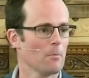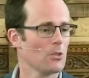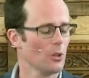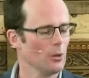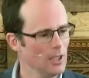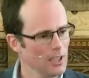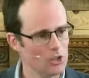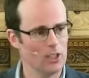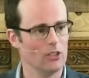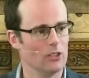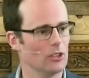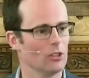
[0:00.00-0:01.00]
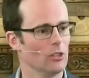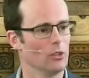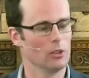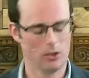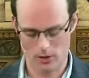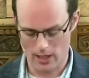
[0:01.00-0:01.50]
It's only Jesus
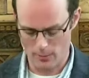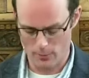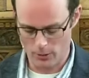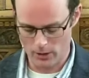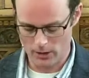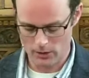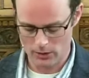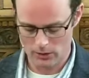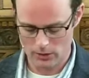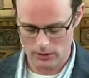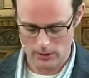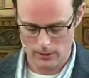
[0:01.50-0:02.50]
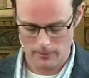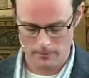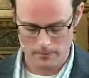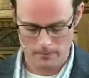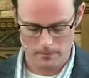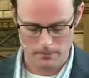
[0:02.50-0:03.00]
who can do that for us.
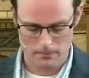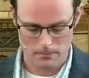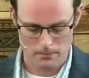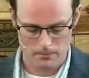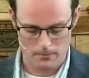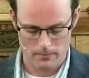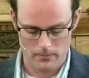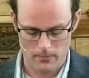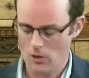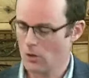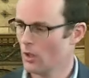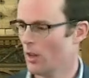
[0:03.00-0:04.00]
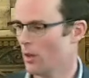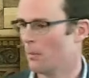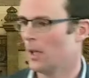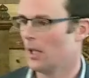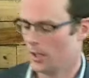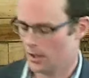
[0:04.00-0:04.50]
It's only the
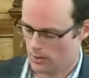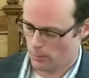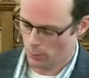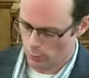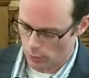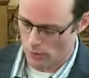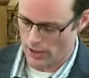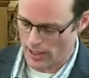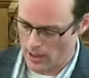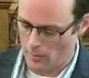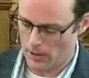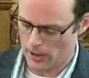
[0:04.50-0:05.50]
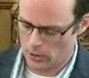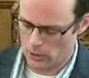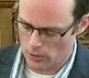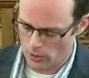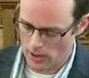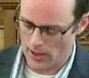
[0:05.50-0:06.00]
blood poured out by
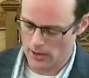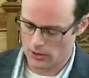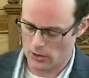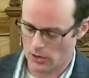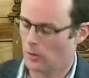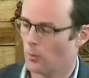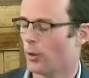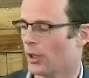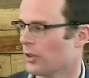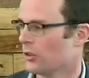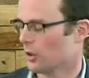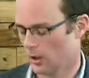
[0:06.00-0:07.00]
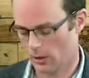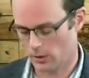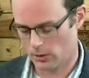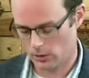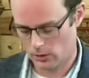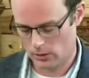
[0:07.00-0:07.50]
Christ that can bring us
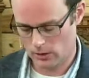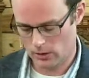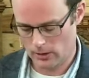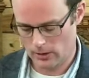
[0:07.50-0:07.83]
close.